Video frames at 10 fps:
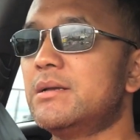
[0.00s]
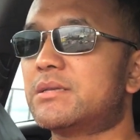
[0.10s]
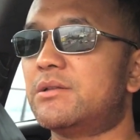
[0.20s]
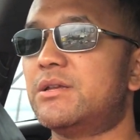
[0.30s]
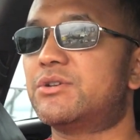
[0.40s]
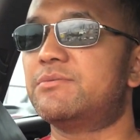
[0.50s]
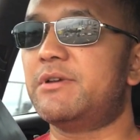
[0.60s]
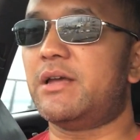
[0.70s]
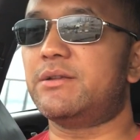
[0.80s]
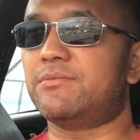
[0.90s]
So there shouldn't
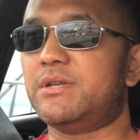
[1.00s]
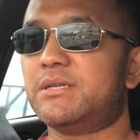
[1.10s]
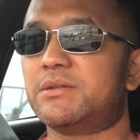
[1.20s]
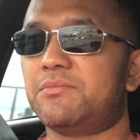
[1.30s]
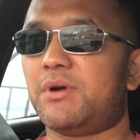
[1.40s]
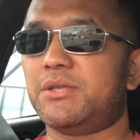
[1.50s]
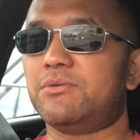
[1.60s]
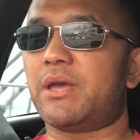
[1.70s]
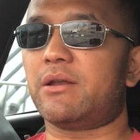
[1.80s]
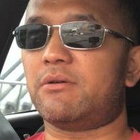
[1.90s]
be any reason why
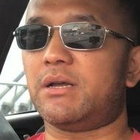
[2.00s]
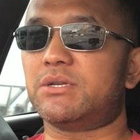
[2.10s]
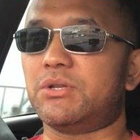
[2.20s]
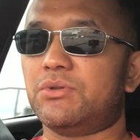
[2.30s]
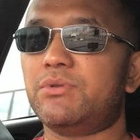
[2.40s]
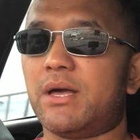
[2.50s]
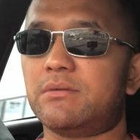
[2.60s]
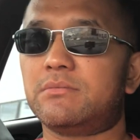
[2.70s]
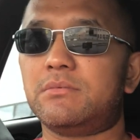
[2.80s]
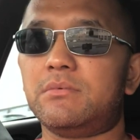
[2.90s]
you cannot actually do that.
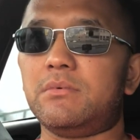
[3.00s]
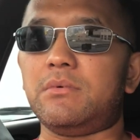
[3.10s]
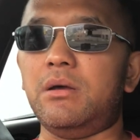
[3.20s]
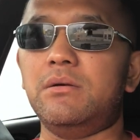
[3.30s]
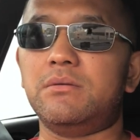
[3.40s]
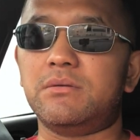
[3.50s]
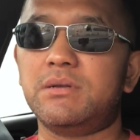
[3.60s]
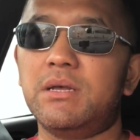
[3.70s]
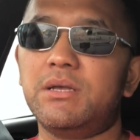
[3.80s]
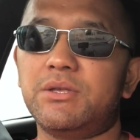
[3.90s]

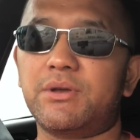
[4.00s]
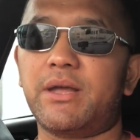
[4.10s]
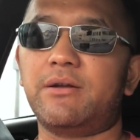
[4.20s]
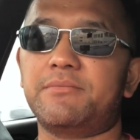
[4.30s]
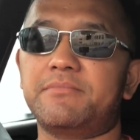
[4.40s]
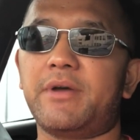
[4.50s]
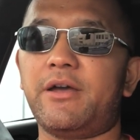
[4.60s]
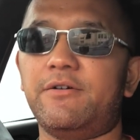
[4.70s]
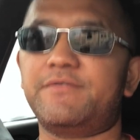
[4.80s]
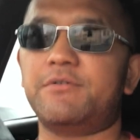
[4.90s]
You cannot
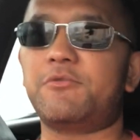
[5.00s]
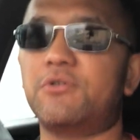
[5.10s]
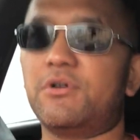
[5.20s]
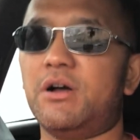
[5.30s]
pay off your mortgage.